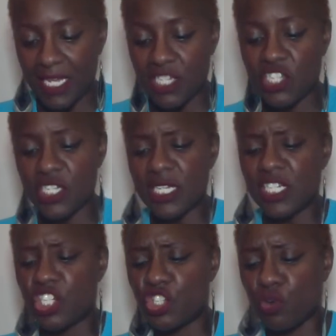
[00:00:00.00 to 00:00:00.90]
She
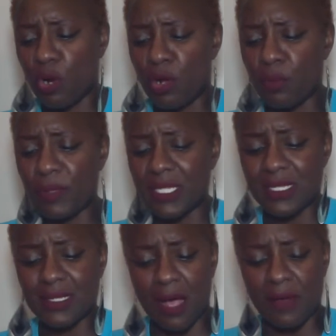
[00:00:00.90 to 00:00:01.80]
is strong but
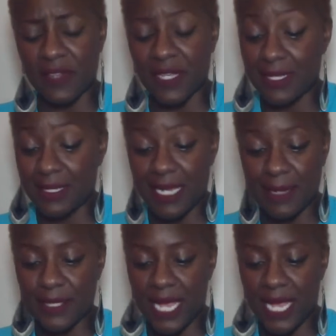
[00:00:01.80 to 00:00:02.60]
soft at the same